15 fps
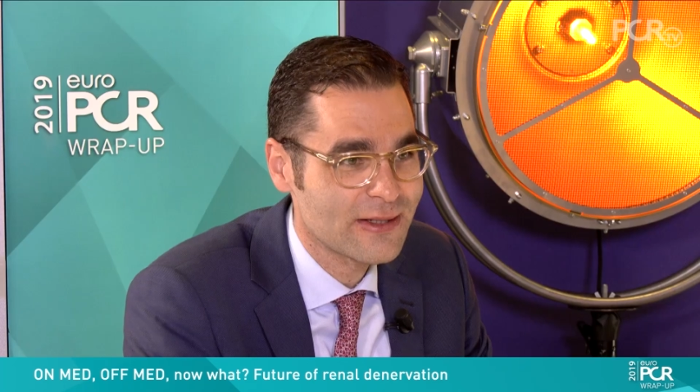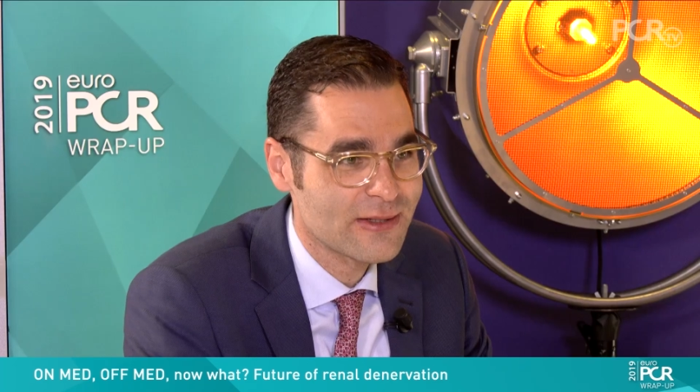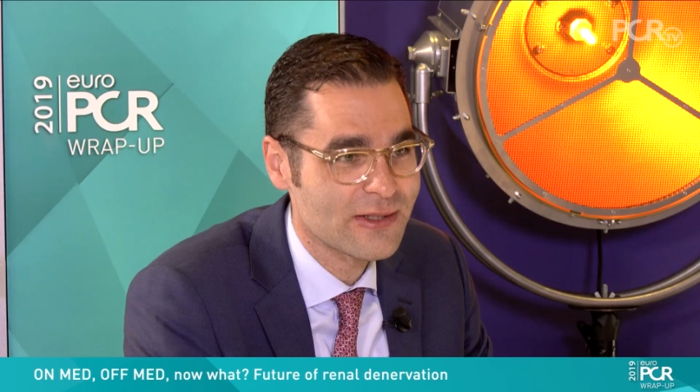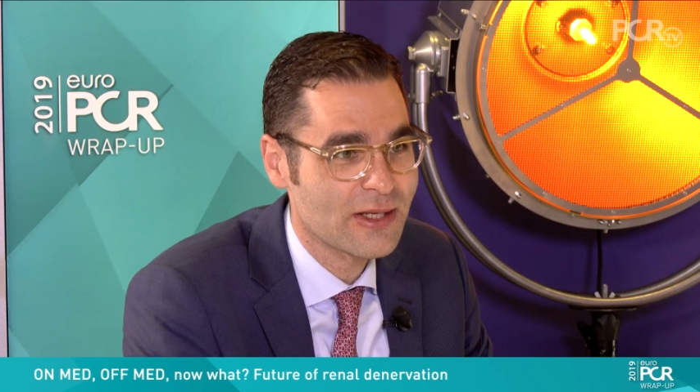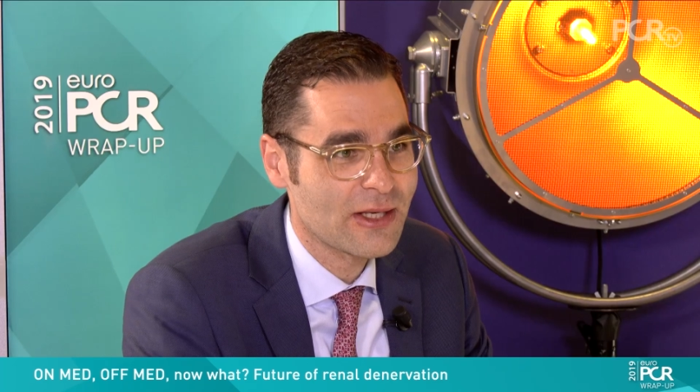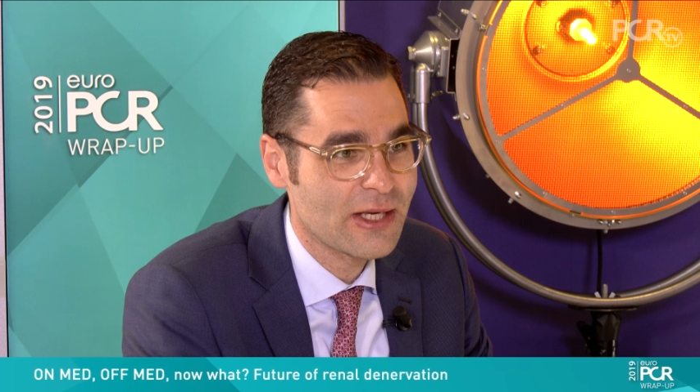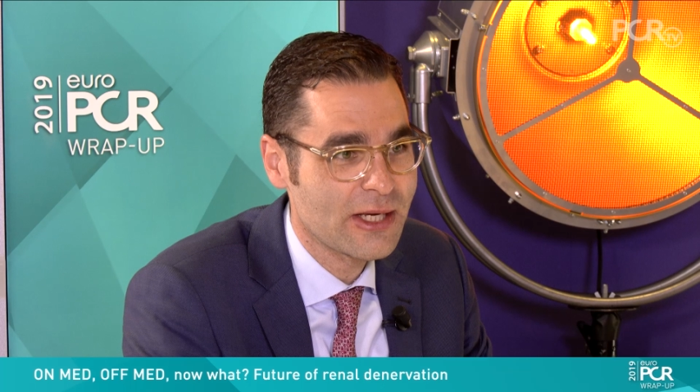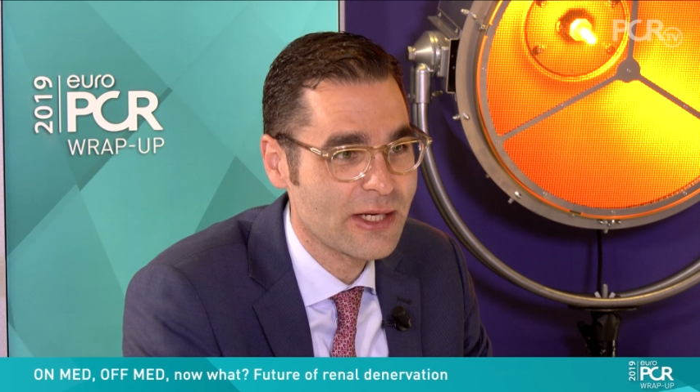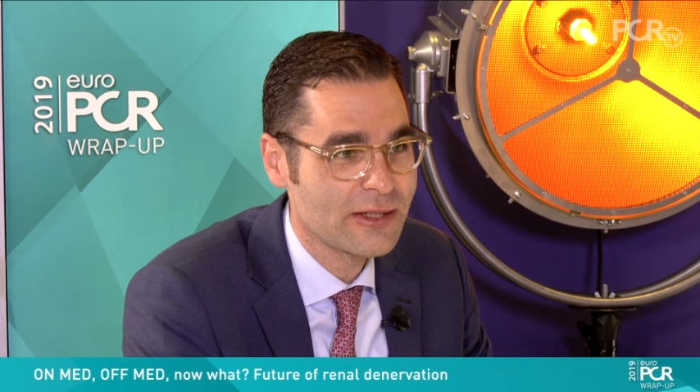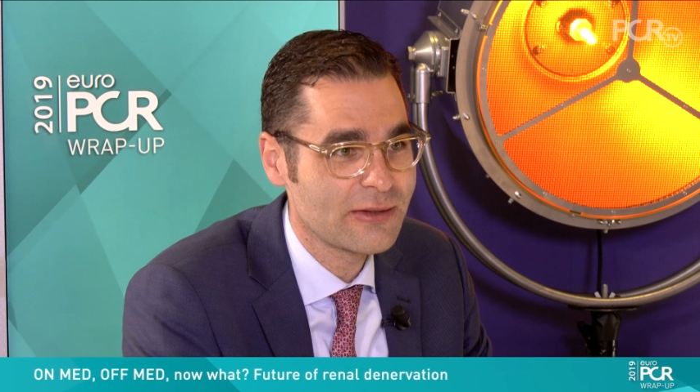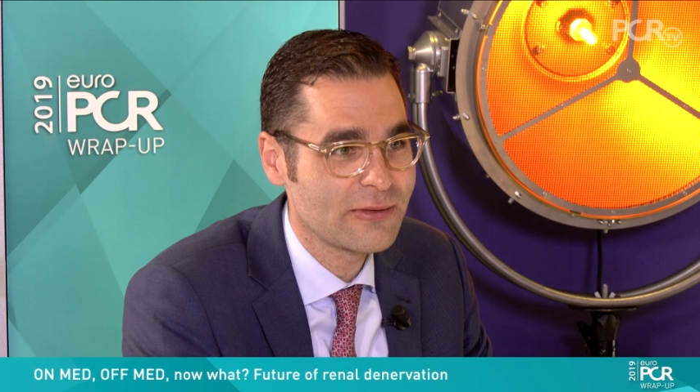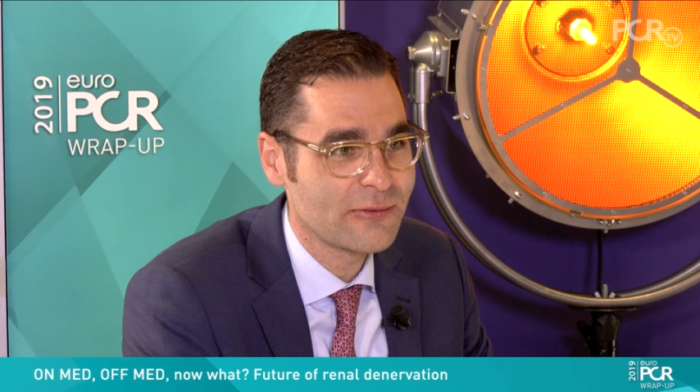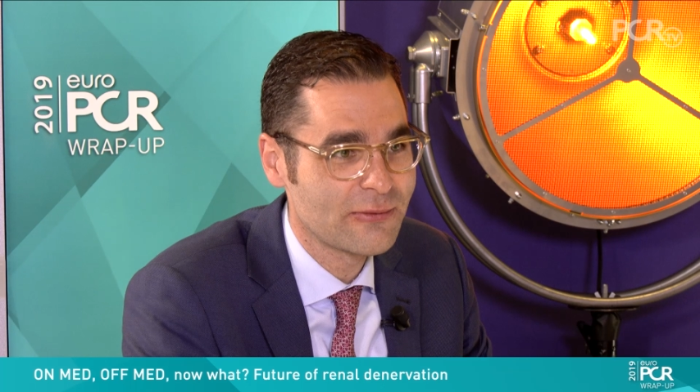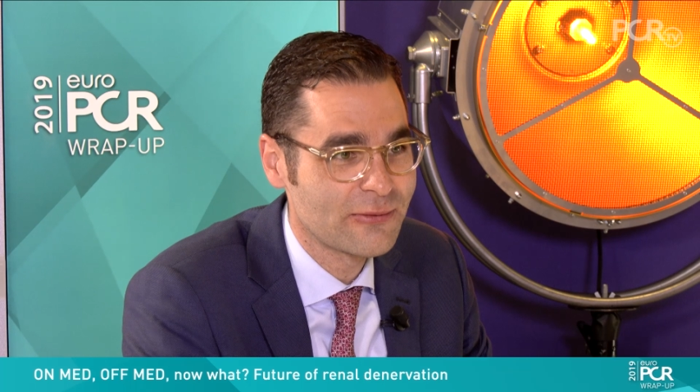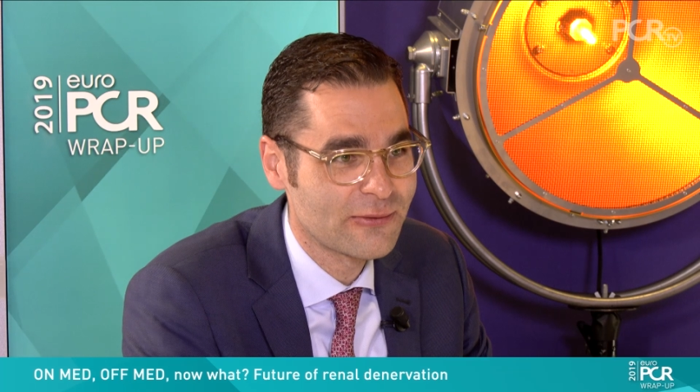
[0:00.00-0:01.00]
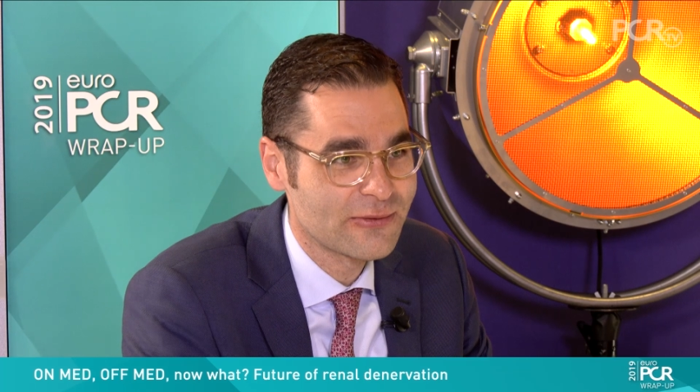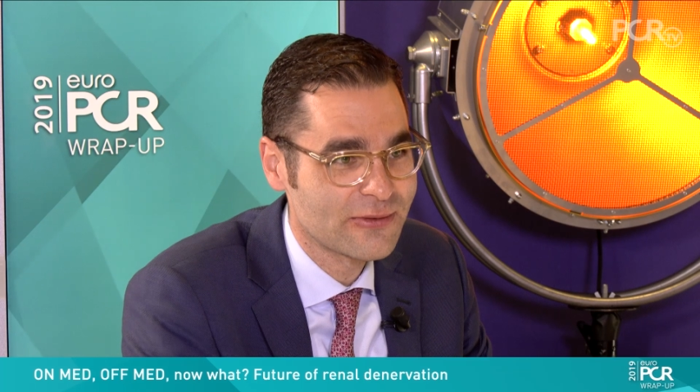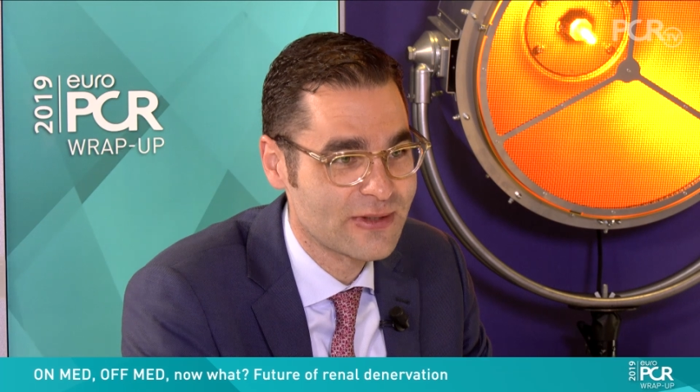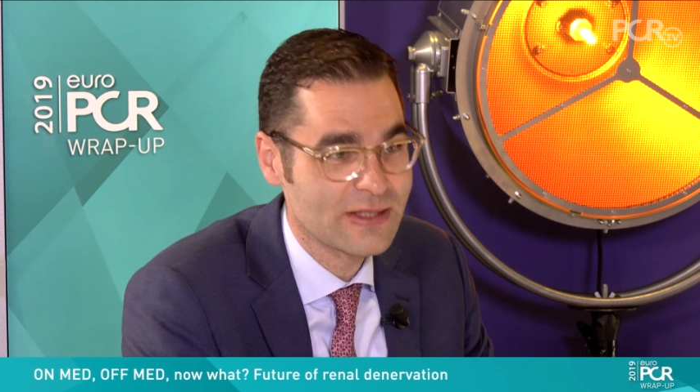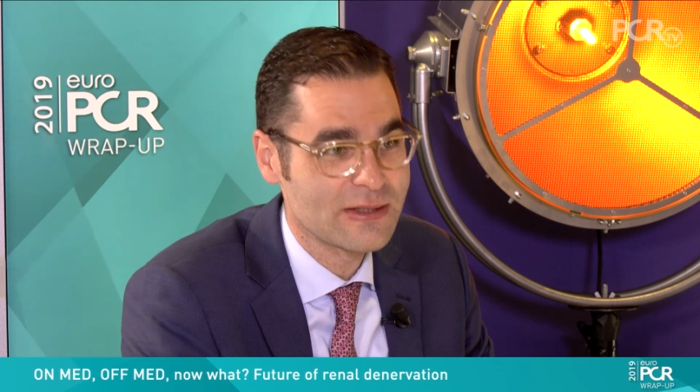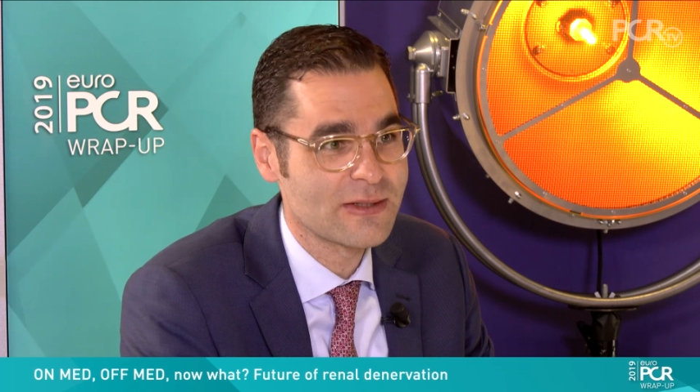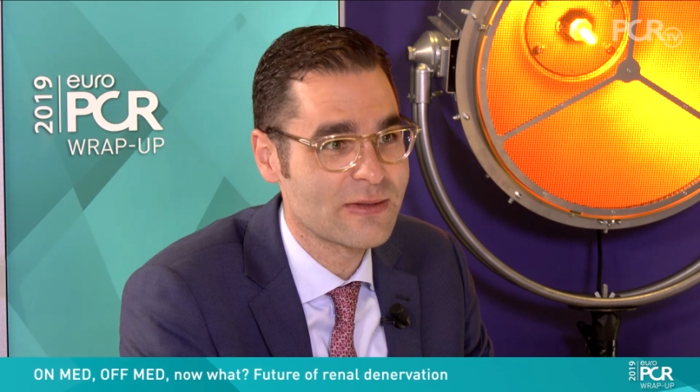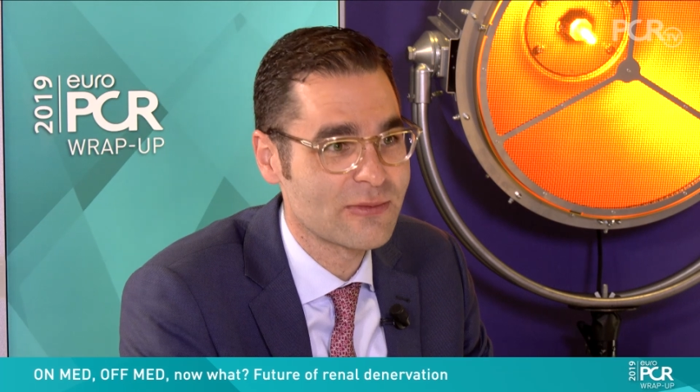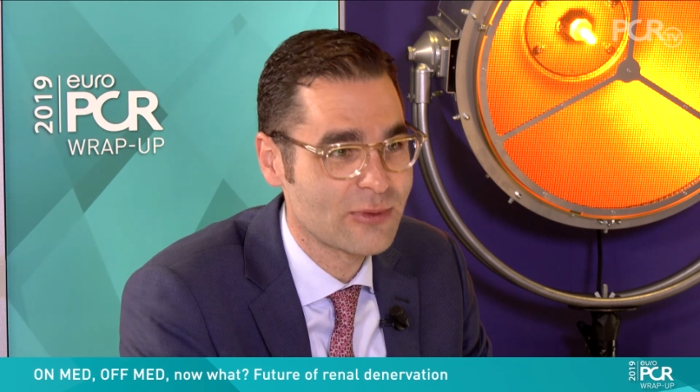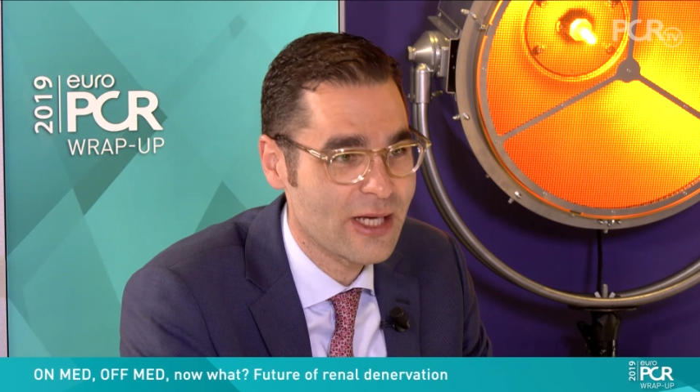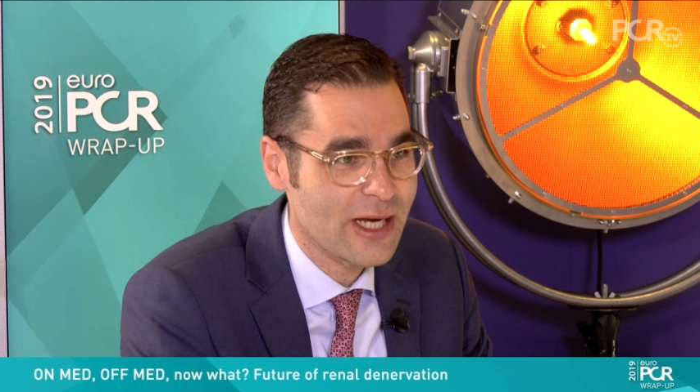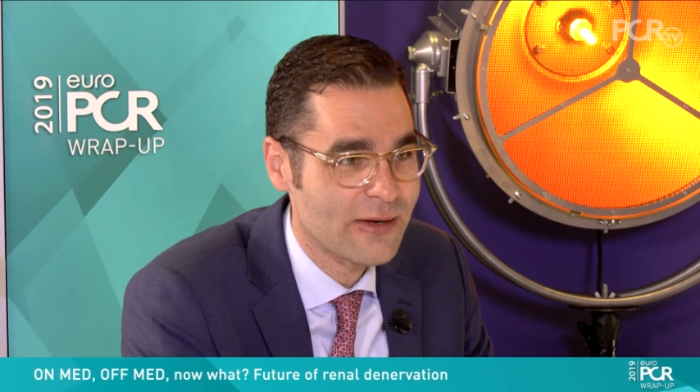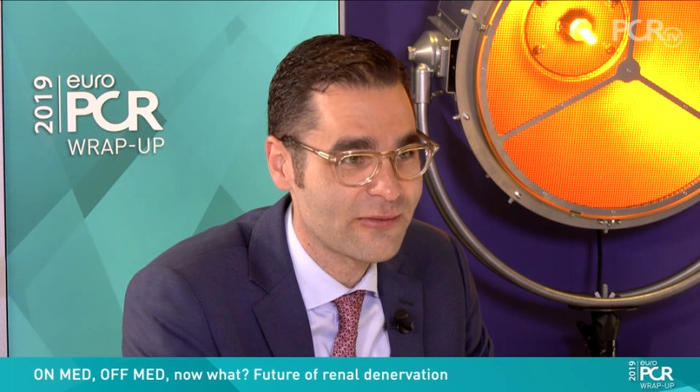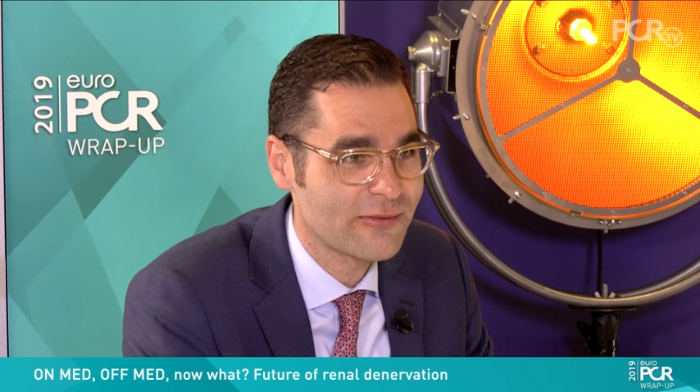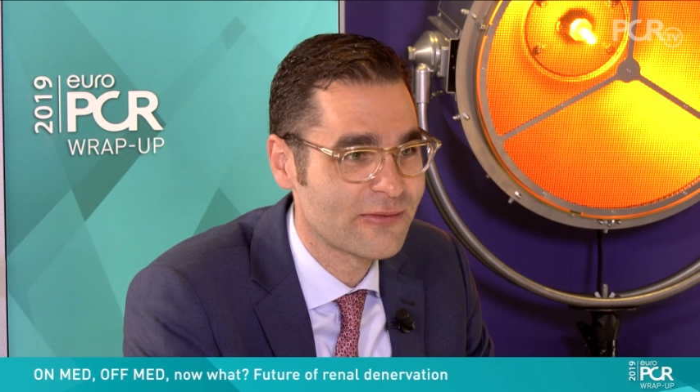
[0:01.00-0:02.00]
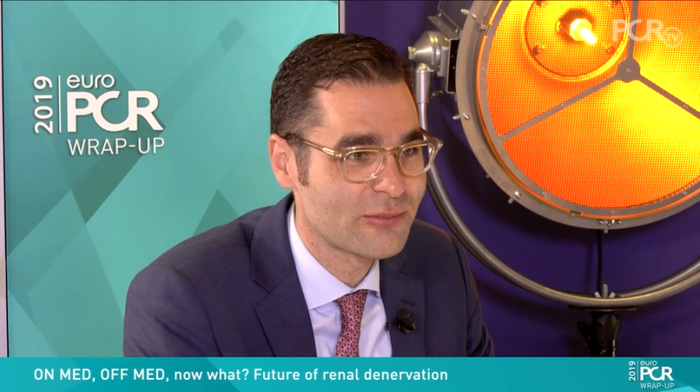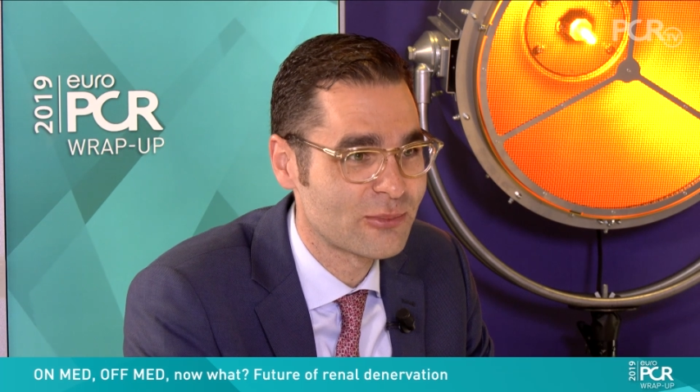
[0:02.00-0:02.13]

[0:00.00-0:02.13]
It's a year since we have